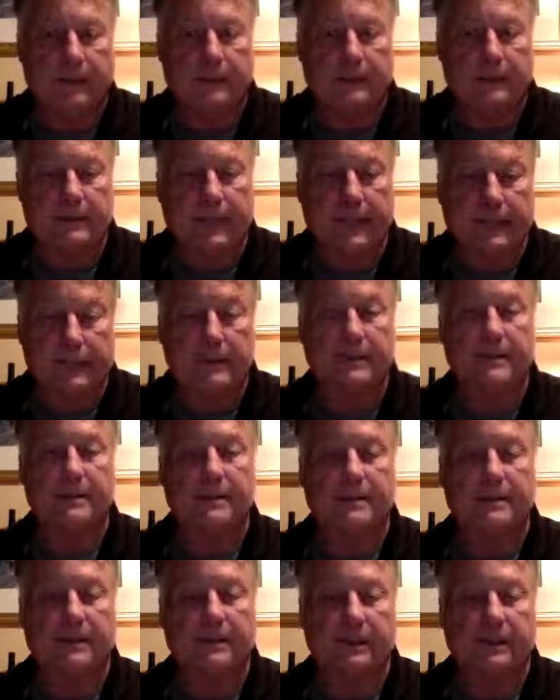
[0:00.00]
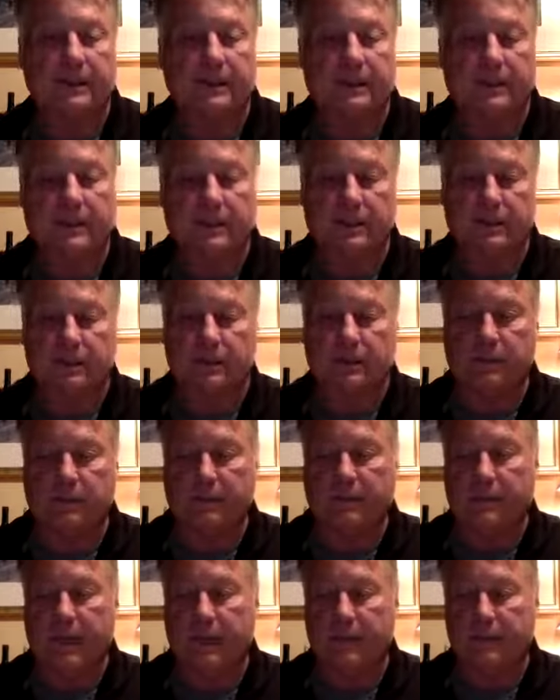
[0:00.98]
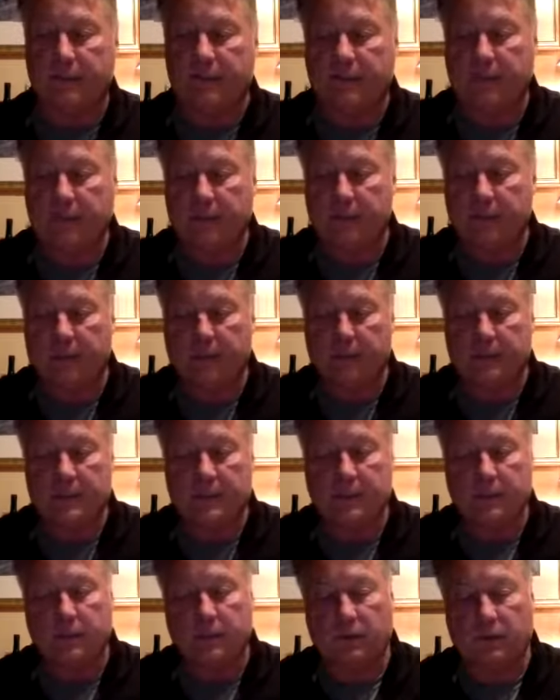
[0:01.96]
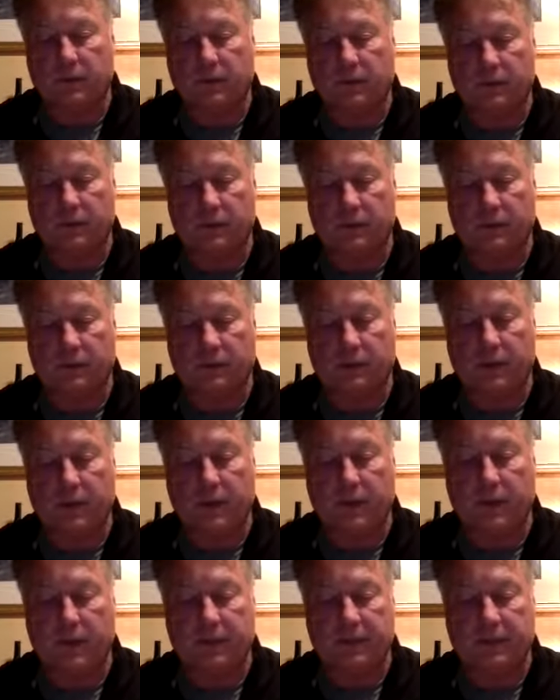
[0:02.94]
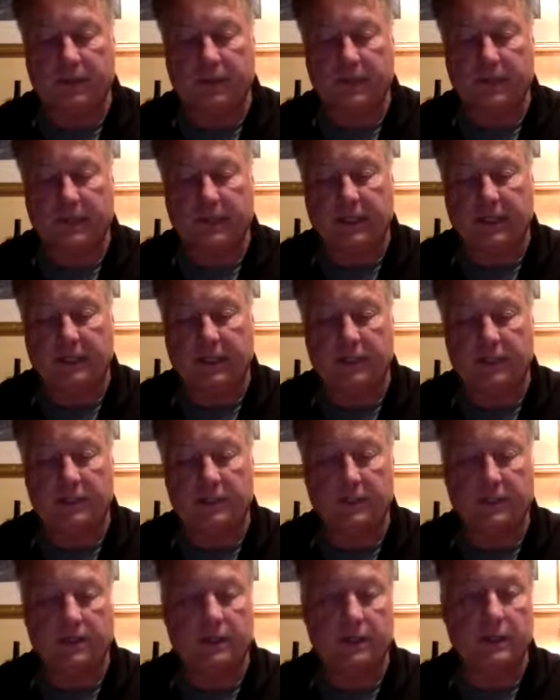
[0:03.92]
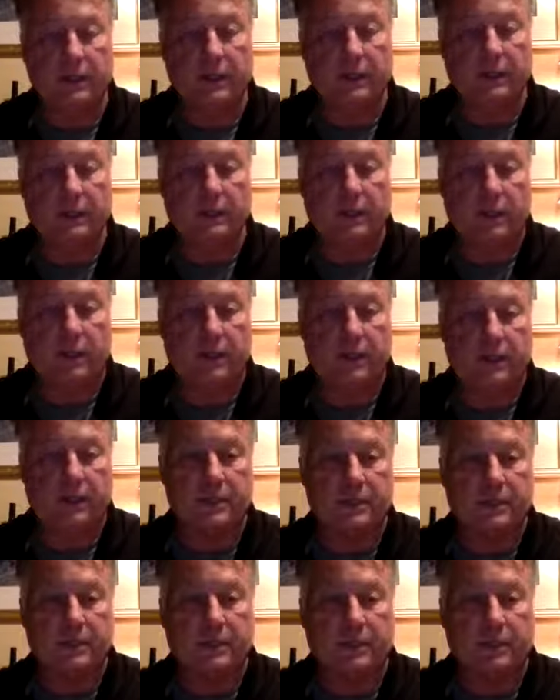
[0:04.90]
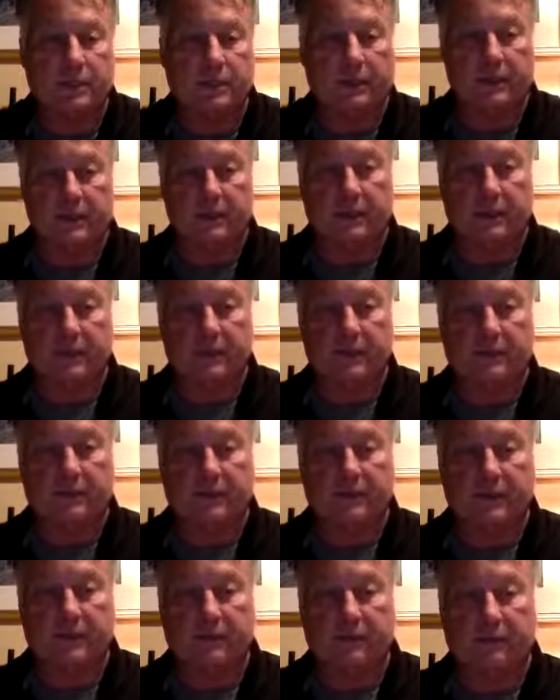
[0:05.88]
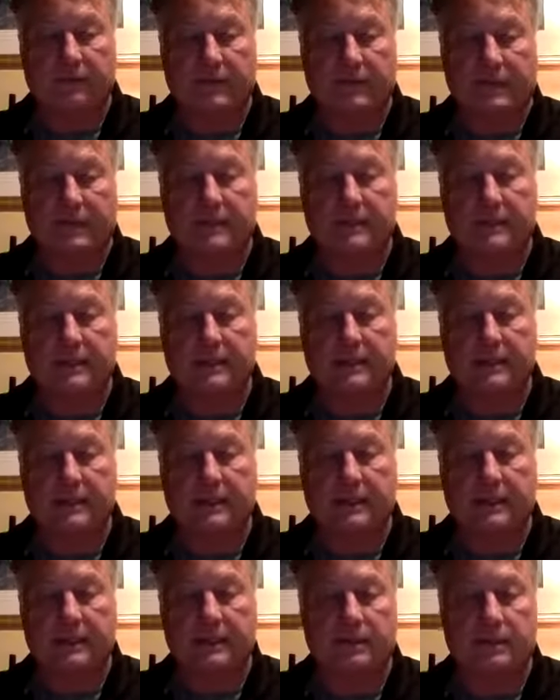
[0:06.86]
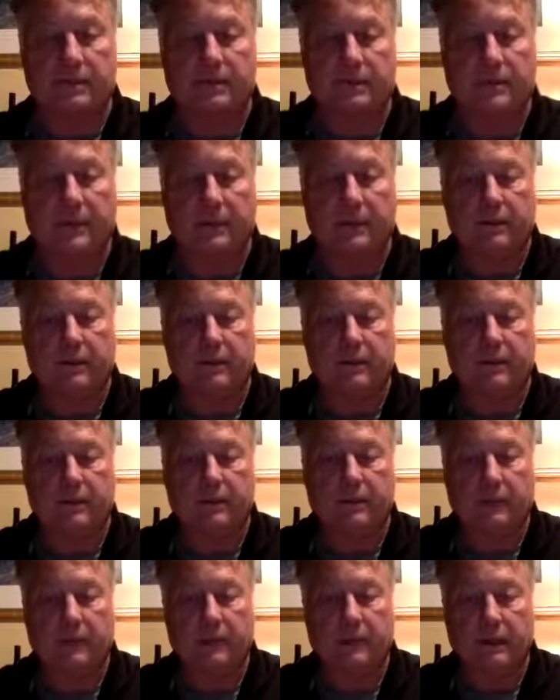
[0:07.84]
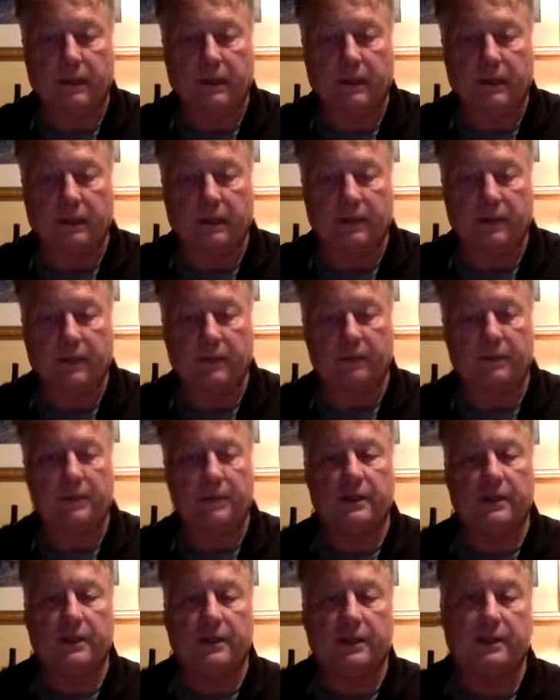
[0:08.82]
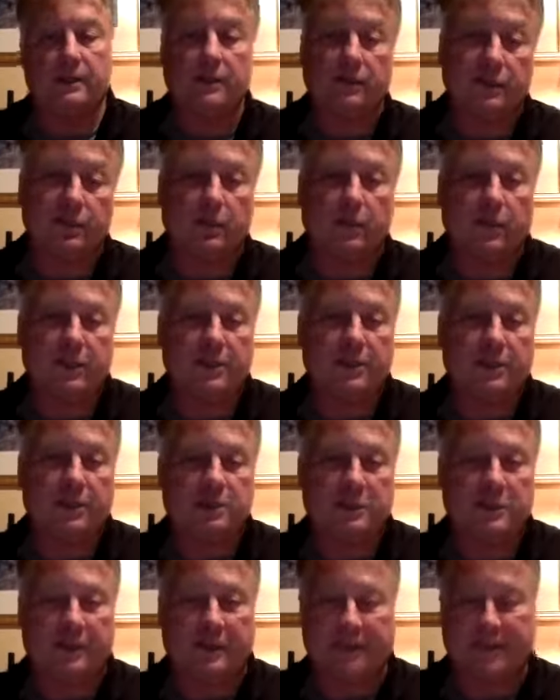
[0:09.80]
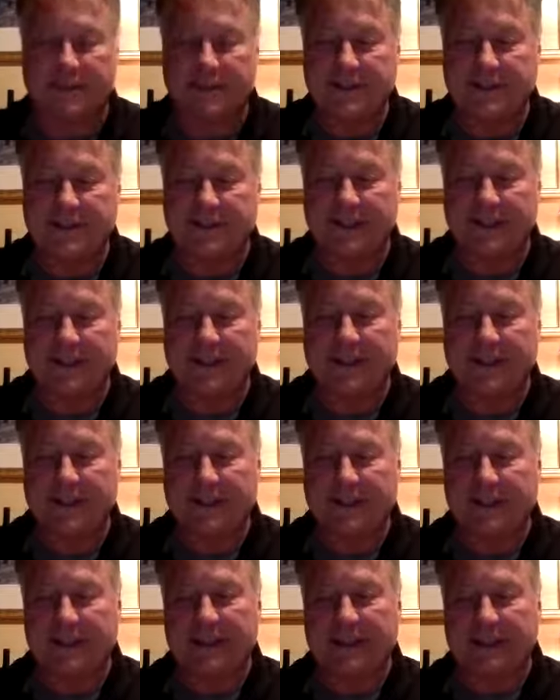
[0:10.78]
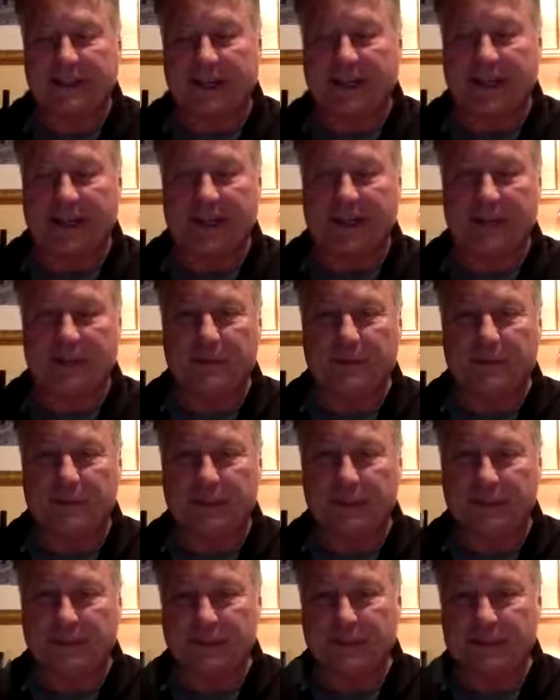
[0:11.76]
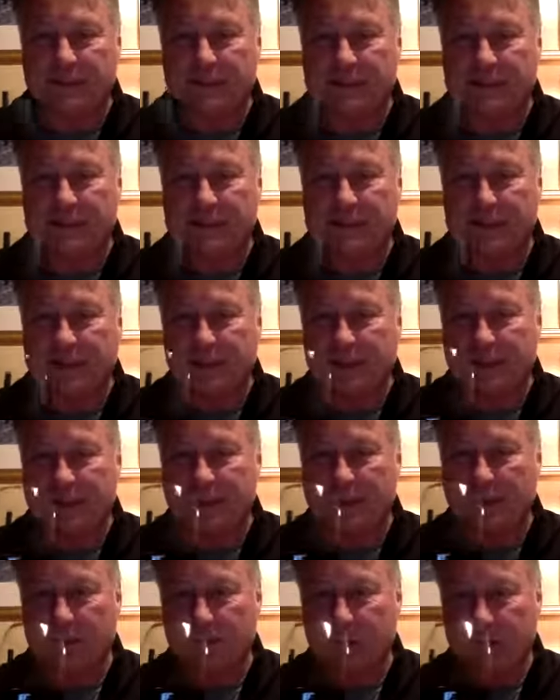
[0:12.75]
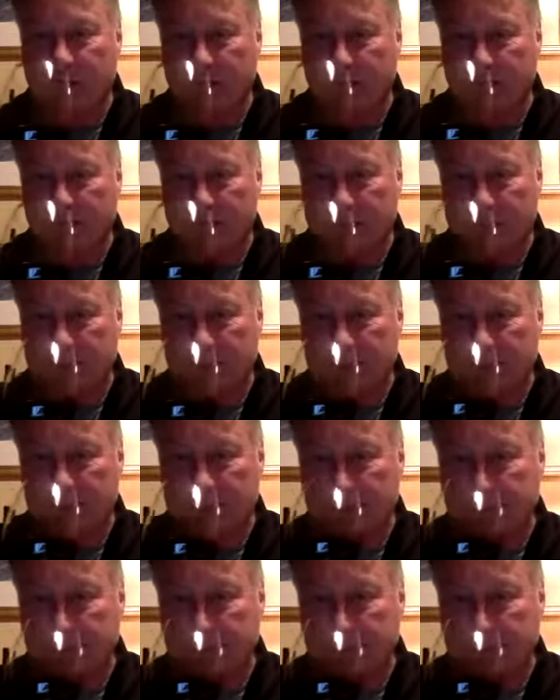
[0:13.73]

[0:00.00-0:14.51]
Texas is a large consumer of Napa Valley wines, so it was quite often that he could enjoy these wines in the restaurants of Texas and his hometown of Houston, his U.S. hometown, I should say, Shanghai being his Chinese hometown. And